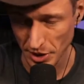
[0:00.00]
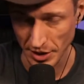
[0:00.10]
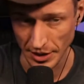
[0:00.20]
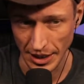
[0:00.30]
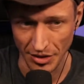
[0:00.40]

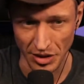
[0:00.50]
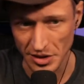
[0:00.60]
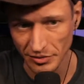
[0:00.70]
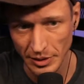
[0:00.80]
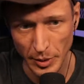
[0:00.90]
See the
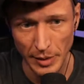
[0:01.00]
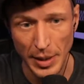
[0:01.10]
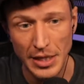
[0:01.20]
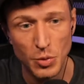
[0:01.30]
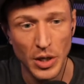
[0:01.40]
Ethics of Liberty,
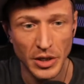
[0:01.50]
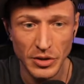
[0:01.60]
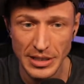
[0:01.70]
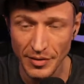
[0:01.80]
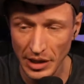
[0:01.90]
page
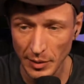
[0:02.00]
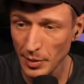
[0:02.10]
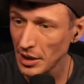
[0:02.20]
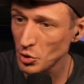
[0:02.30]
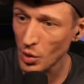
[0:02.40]
170 and
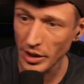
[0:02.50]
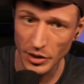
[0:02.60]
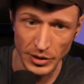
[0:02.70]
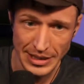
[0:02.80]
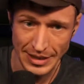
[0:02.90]
page
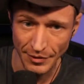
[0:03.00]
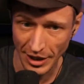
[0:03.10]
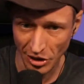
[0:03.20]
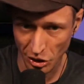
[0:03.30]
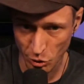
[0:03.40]

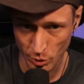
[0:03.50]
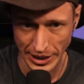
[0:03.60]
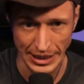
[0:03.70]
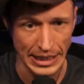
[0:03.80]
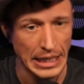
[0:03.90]

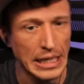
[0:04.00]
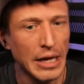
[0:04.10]
173.